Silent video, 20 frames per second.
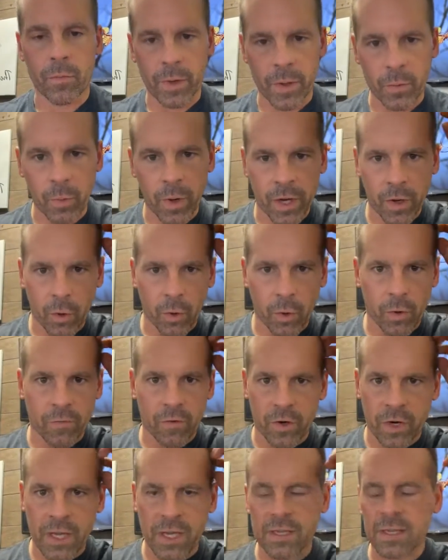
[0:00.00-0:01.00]
we went
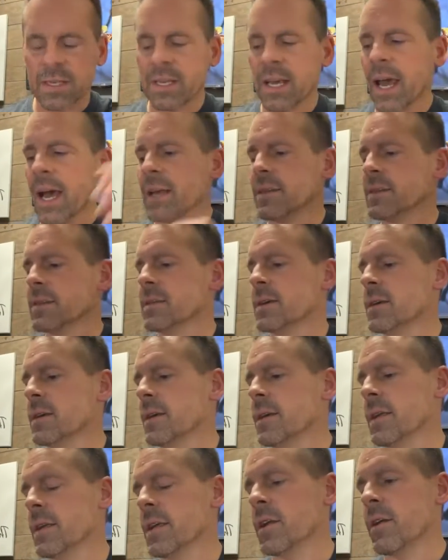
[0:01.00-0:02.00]
over his test,
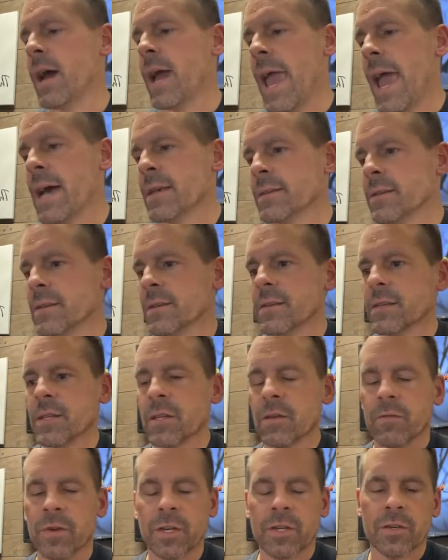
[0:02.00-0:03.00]
I asked this
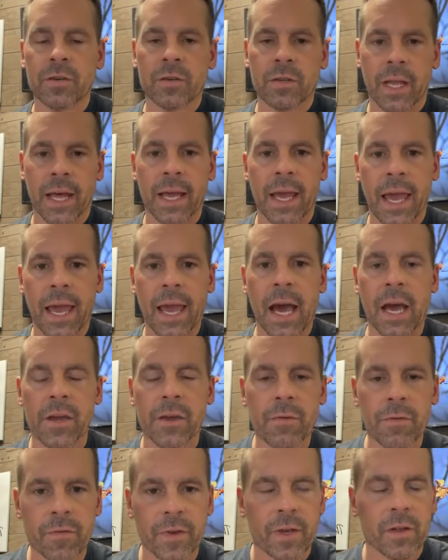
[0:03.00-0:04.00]
individual, like, hey, how
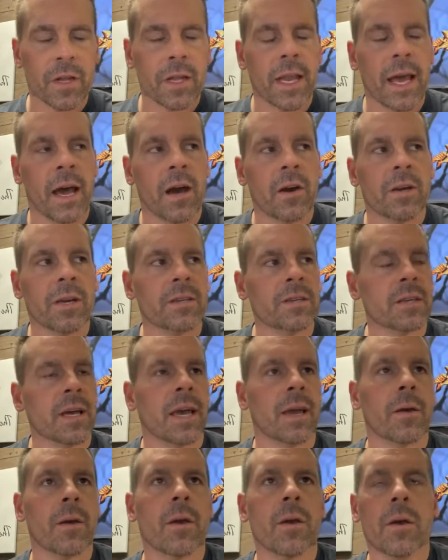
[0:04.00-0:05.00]
you feeling now? He's
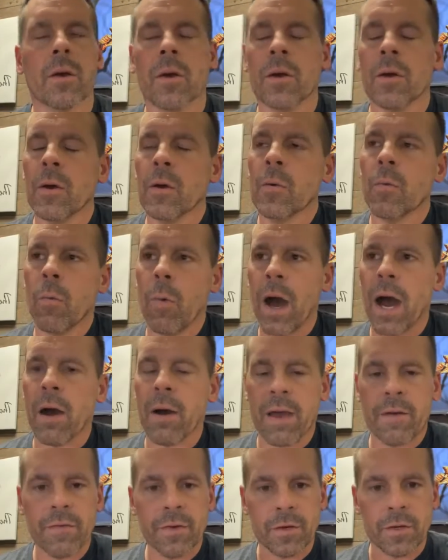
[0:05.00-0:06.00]
like,
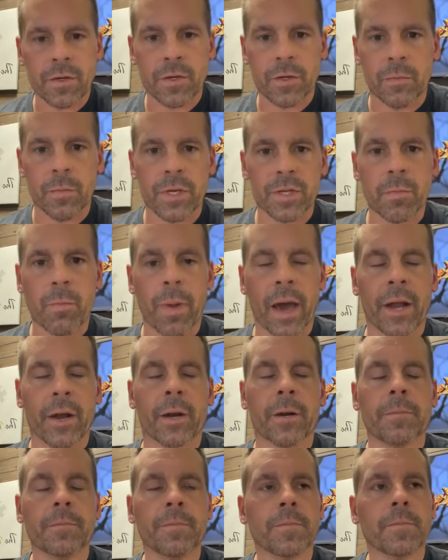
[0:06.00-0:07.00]
wow, I feel so much
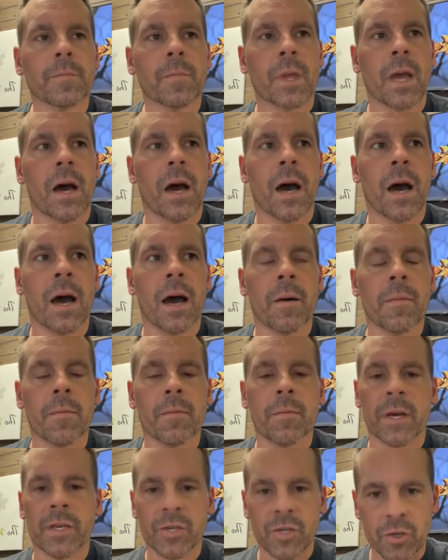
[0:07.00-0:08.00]
better.
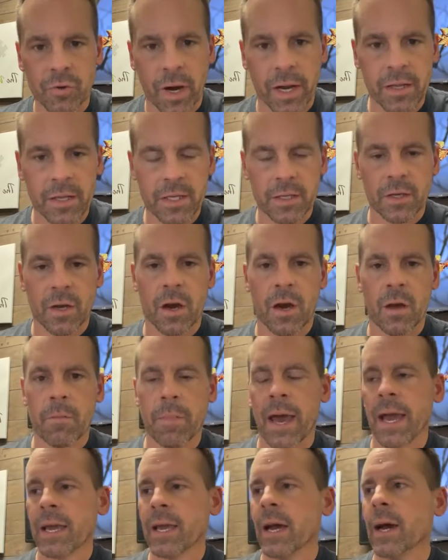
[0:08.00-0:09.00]
My strength has gone
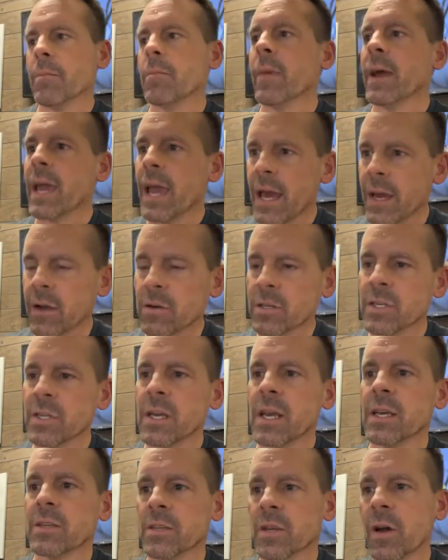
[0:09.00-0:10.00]
back up. My
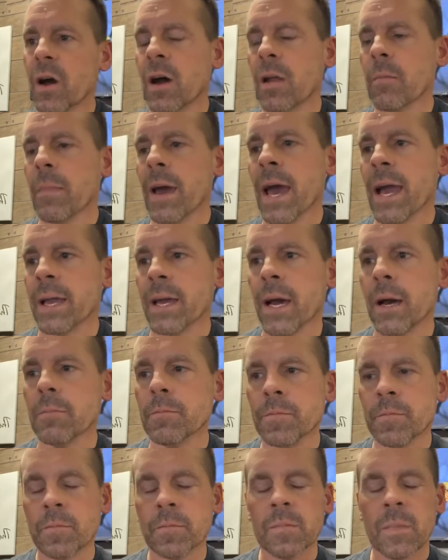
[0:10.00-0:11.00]
energy has gone back
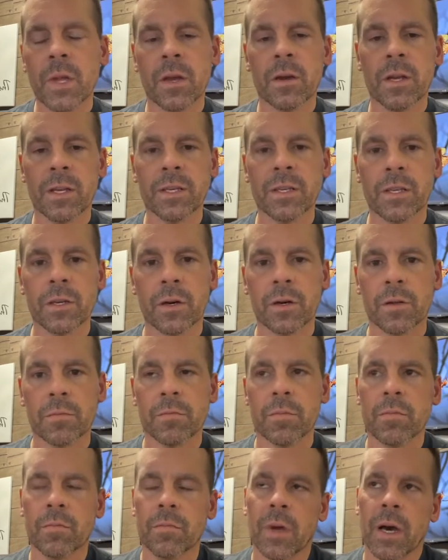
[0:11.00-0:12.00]
up. He's still